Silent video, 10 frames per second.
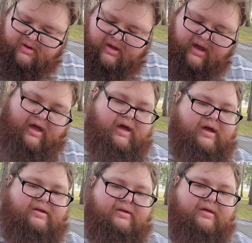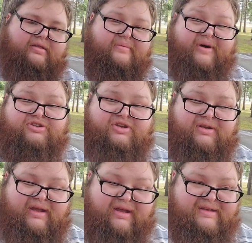and the budget
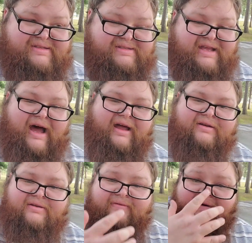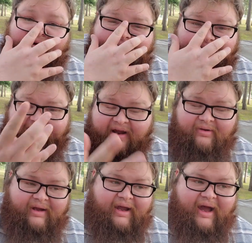is not
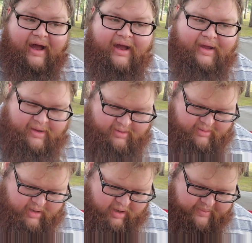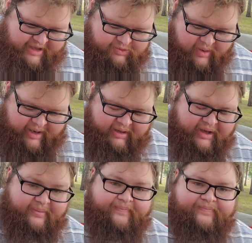very high. That's why,
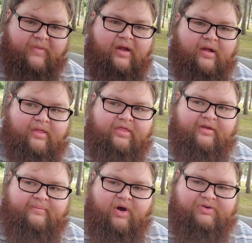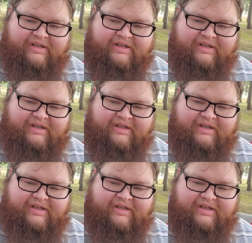like, the most